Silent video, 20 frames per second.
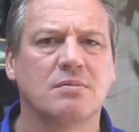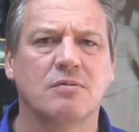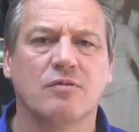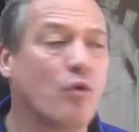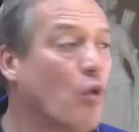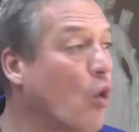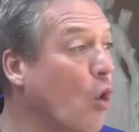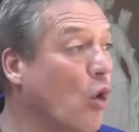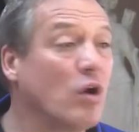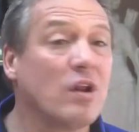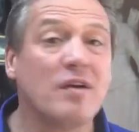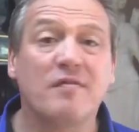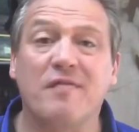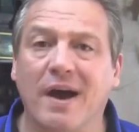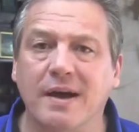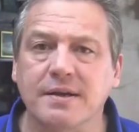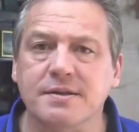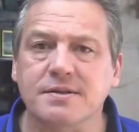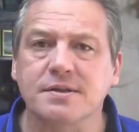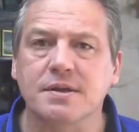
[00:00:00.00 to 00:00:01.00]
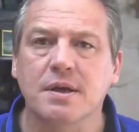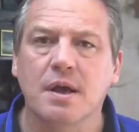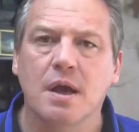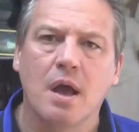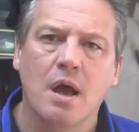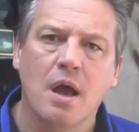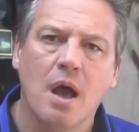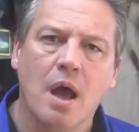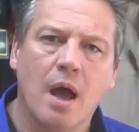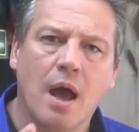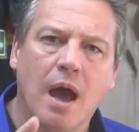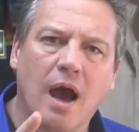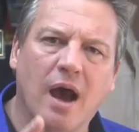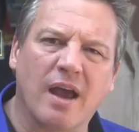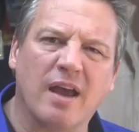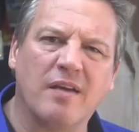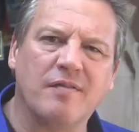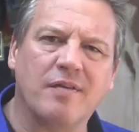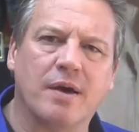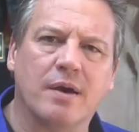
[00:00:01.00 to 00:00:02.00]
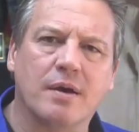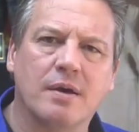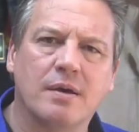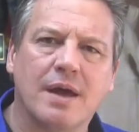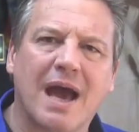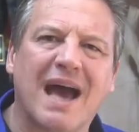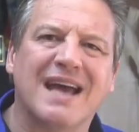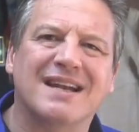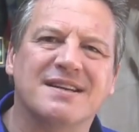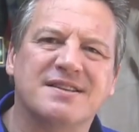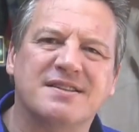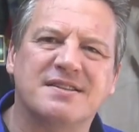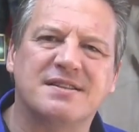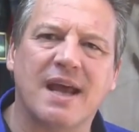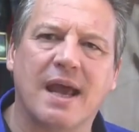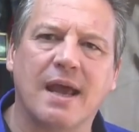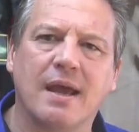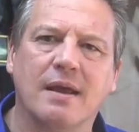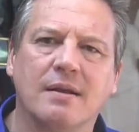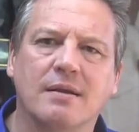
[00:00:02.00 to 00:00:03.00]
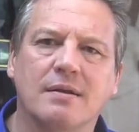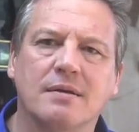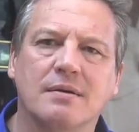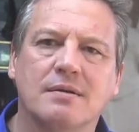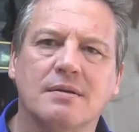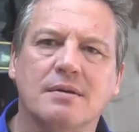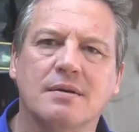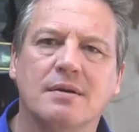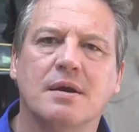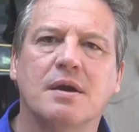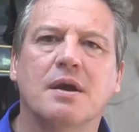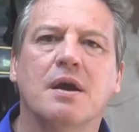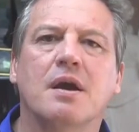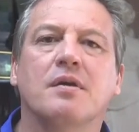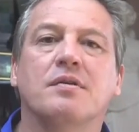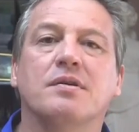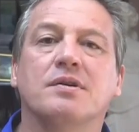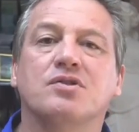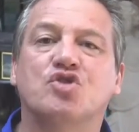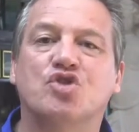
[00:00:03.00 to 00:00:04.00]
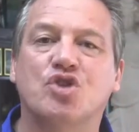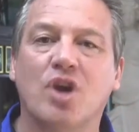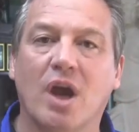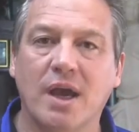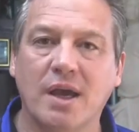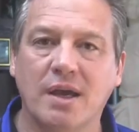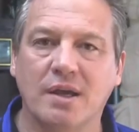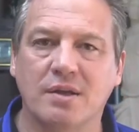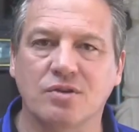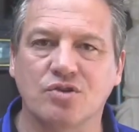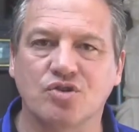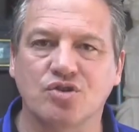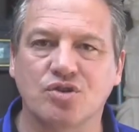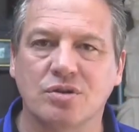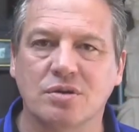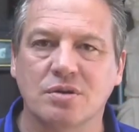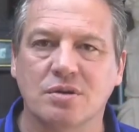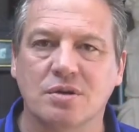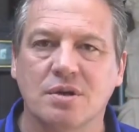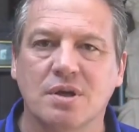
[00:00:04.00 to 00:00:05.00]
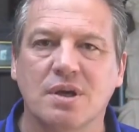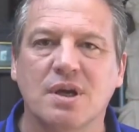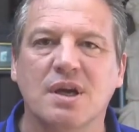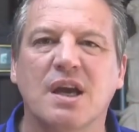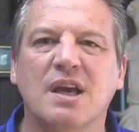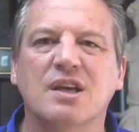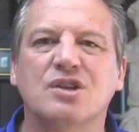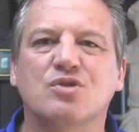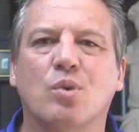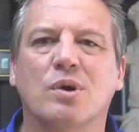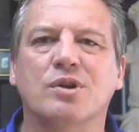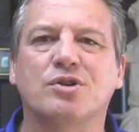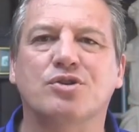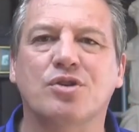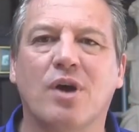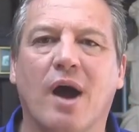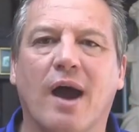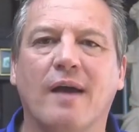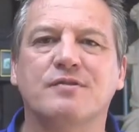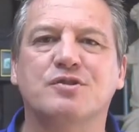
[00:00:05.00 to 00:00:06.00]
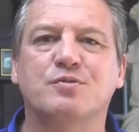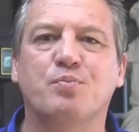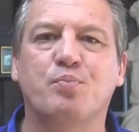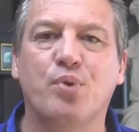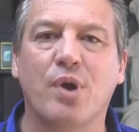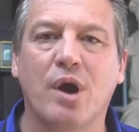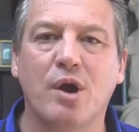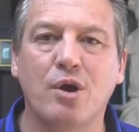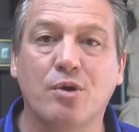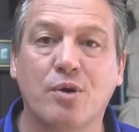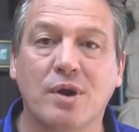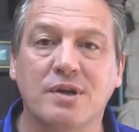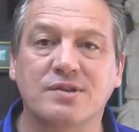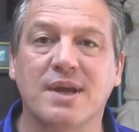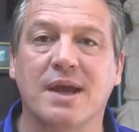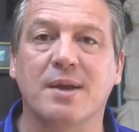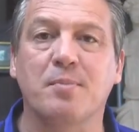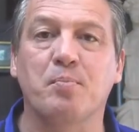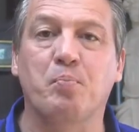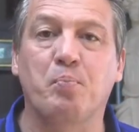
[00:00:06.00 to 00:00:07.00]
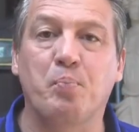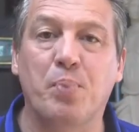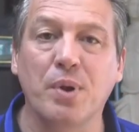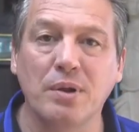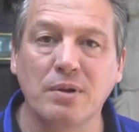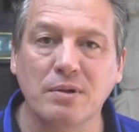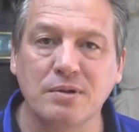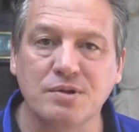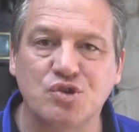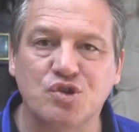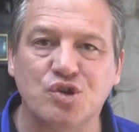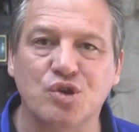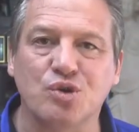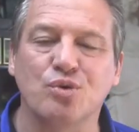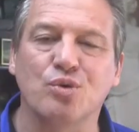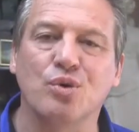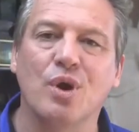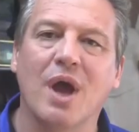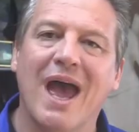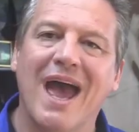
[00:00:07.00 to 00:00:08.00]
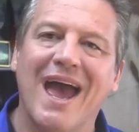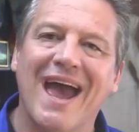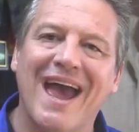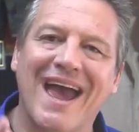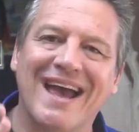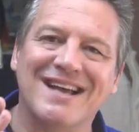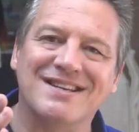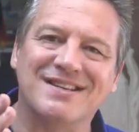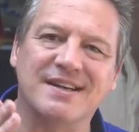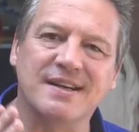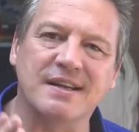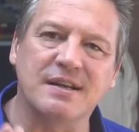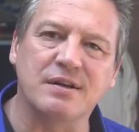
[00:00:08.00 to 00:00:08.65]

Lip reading: For all of us, however, understand that change is what drives progress and builds you as an